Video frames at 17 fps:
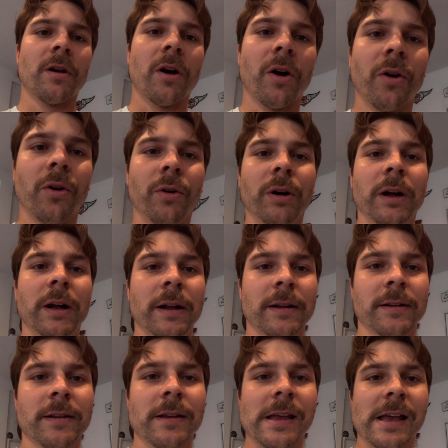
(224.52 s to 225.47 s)
Oh,
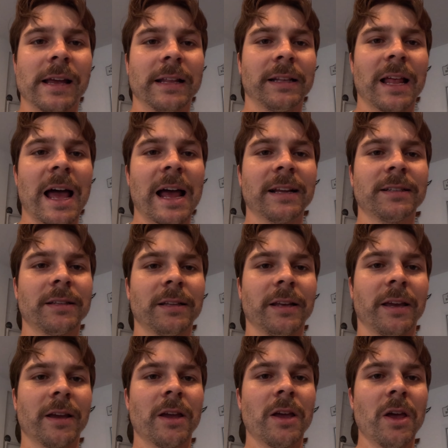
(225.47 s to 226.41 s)
and
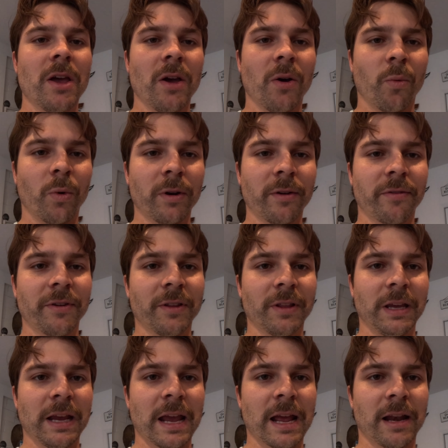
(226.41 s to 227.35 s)
lastly, when
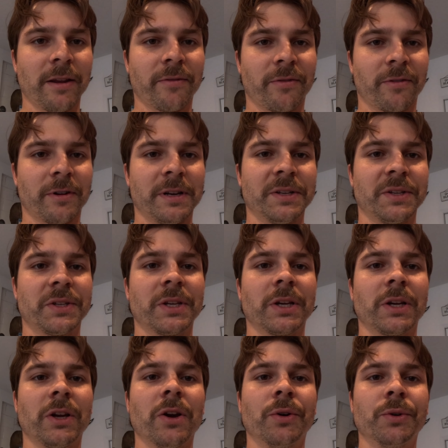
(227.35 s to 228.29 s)
filling
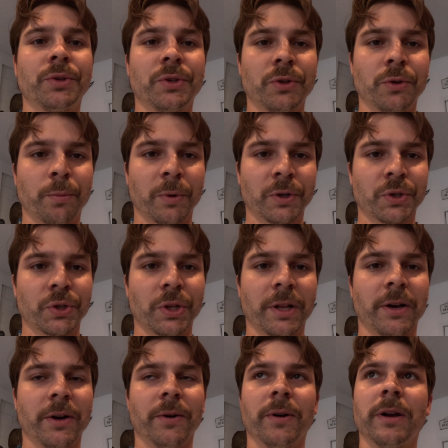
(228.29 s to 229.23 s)
antifreeze, go super
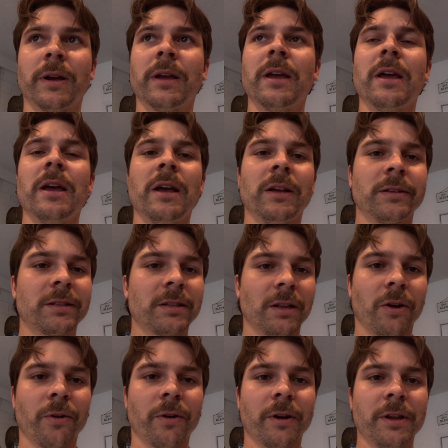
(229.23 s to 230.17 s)
slow.
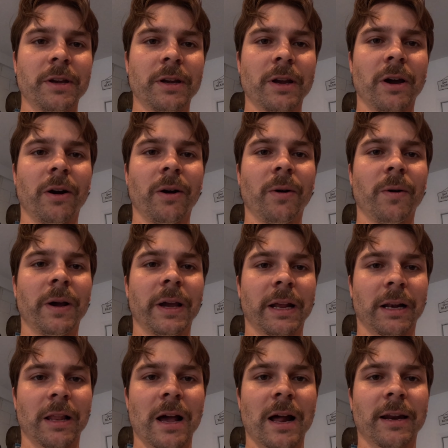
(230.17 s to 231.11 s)
Slower you go,
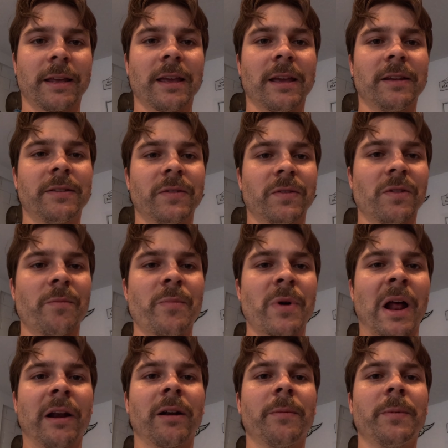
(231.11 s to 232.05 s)
in a lot of cases the
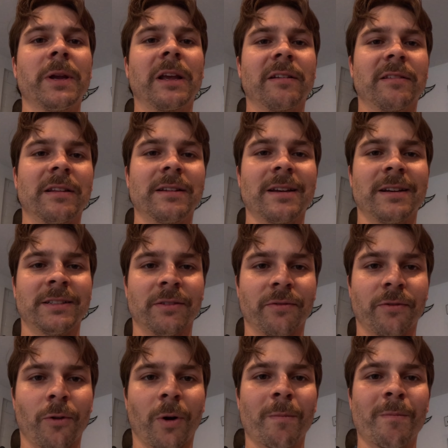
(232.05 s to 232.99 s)
better, because it
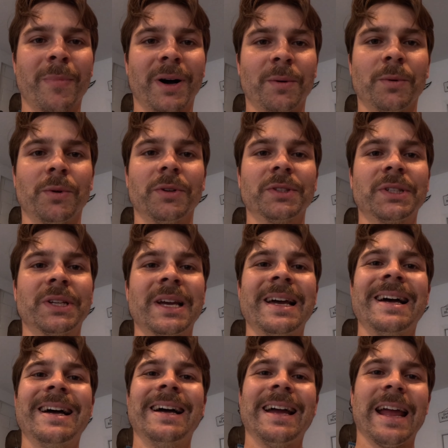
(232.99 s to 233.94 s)
doesn't form bubbles.
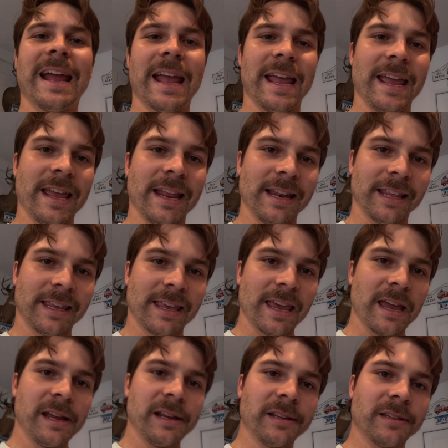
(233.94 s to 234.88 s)
In the
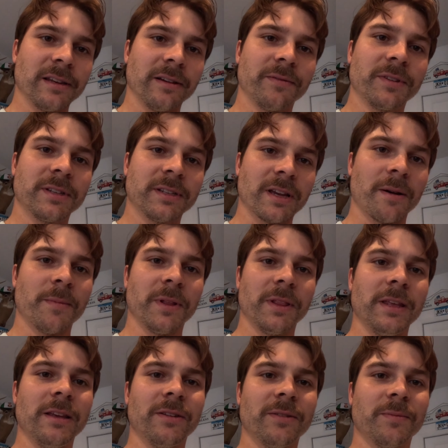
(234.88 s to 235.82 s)
case of some of
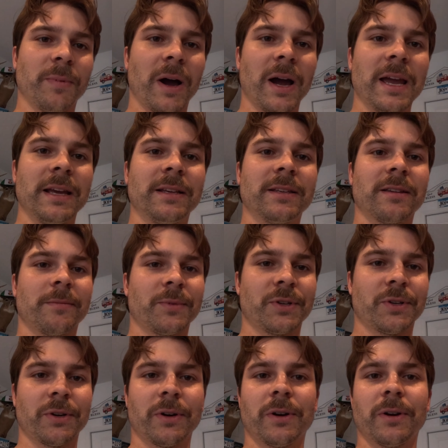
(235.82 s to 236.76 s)
these bikes, I'm
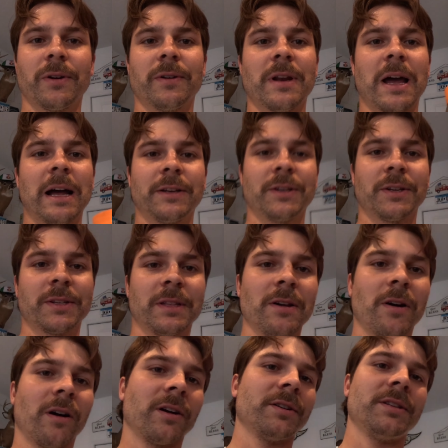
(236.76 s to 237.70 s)
sure not just the
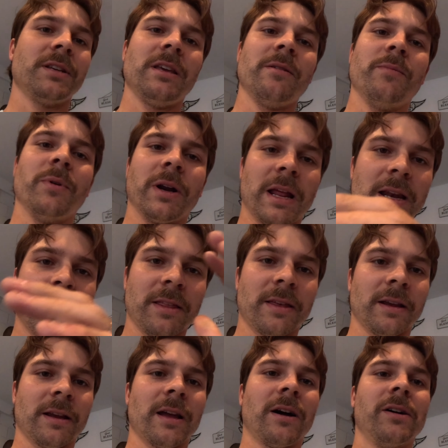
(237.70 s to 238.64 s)
RZ, but
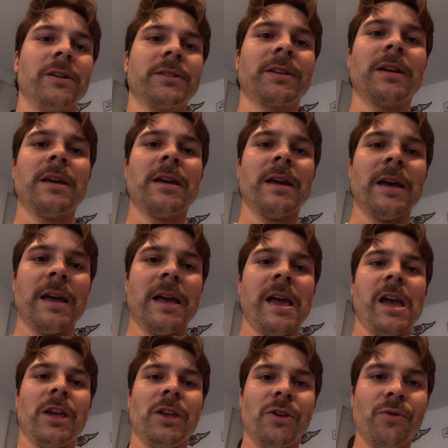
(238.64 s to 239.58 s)
anything else,
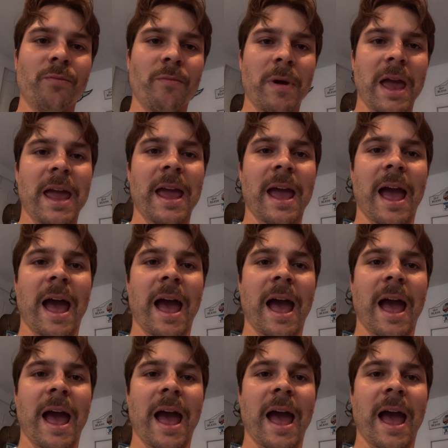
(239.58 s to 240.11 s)
you may